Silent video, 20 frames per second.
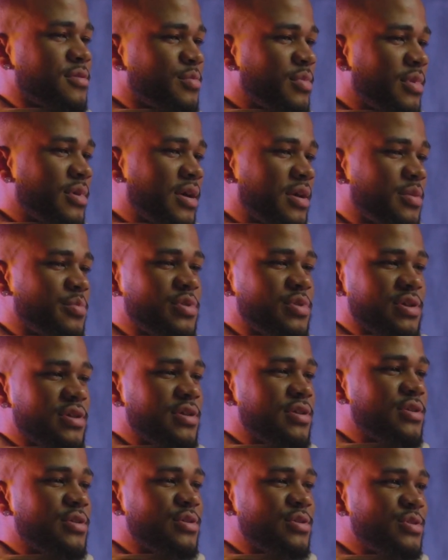my
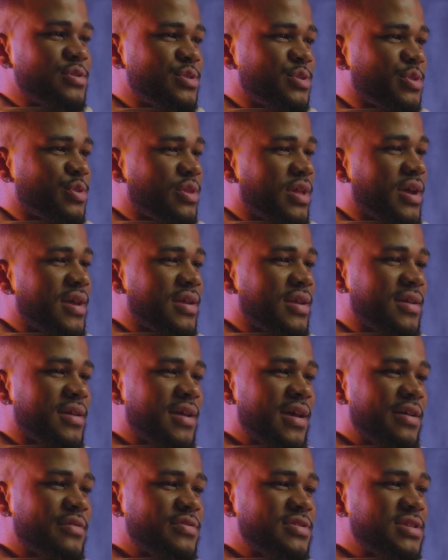peers or, like,
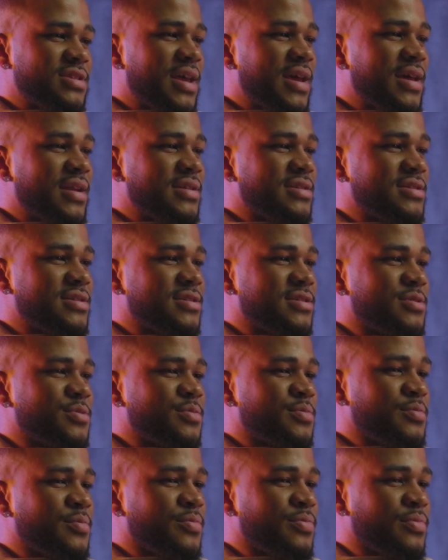have status
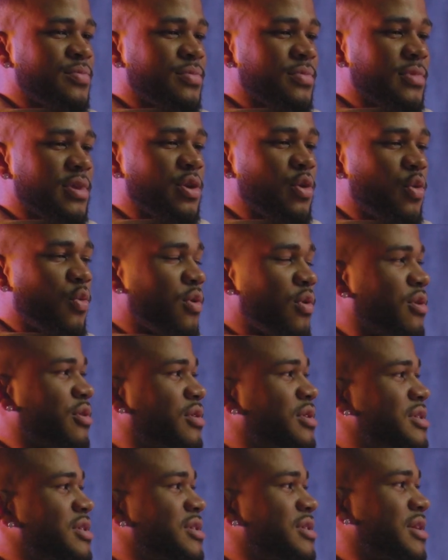in a
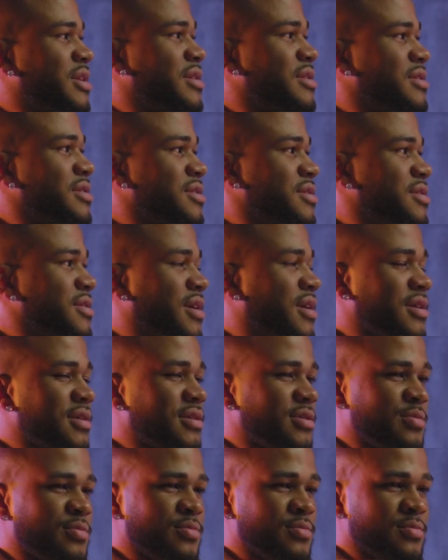worldly sense.
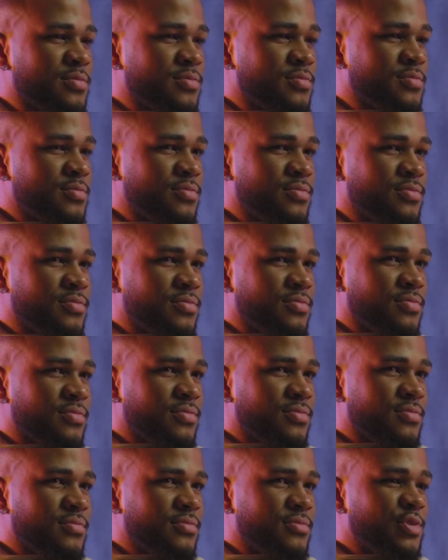Like,
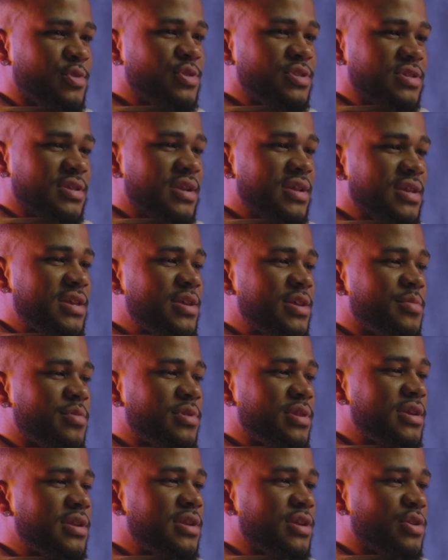you're just going to keep
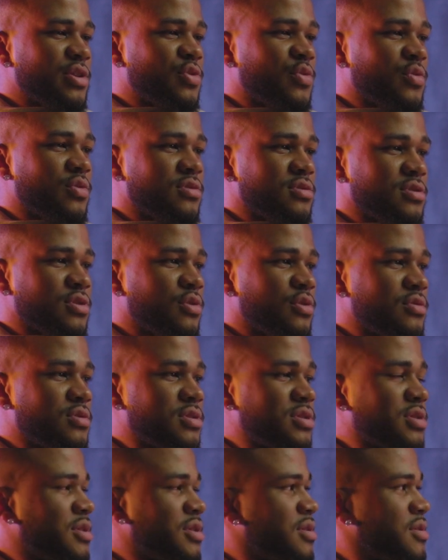leaning towards
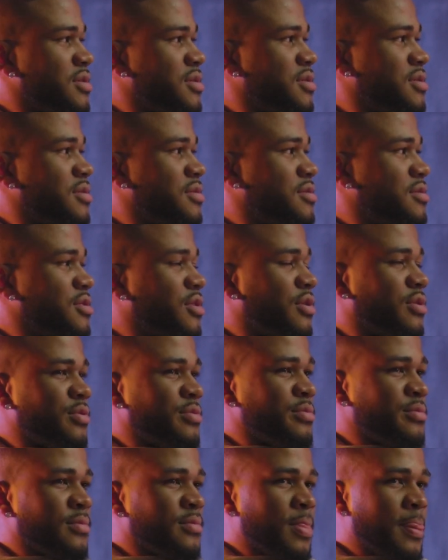those things.
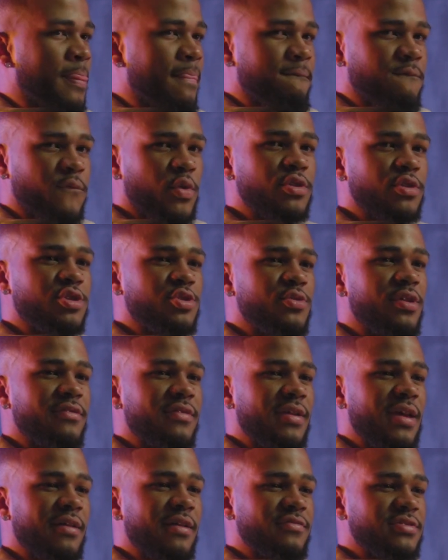So first you
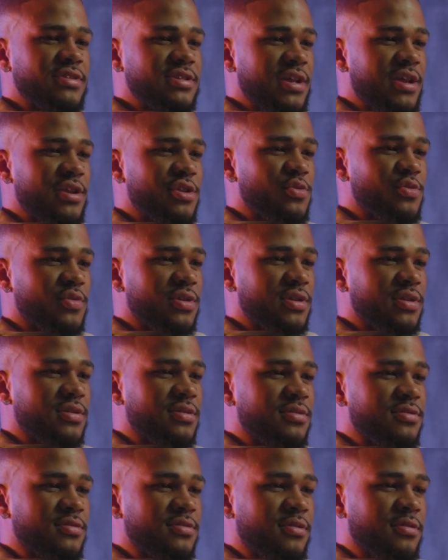have to have
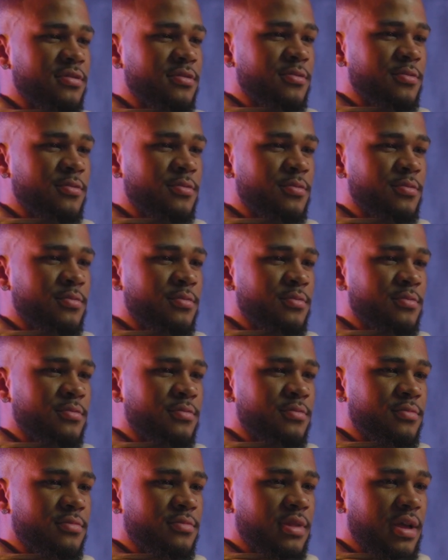genuine,
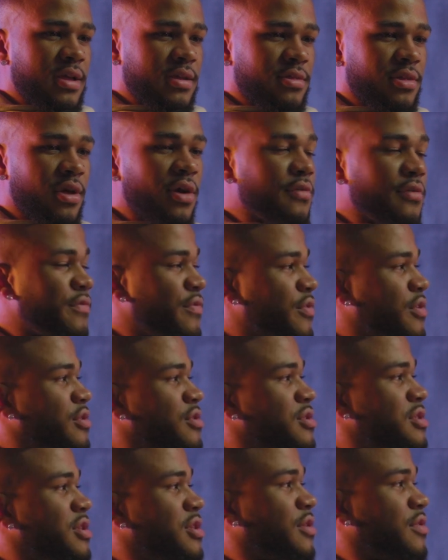like, love for
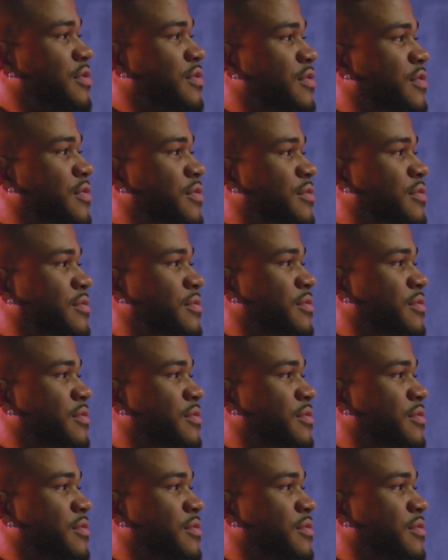yourself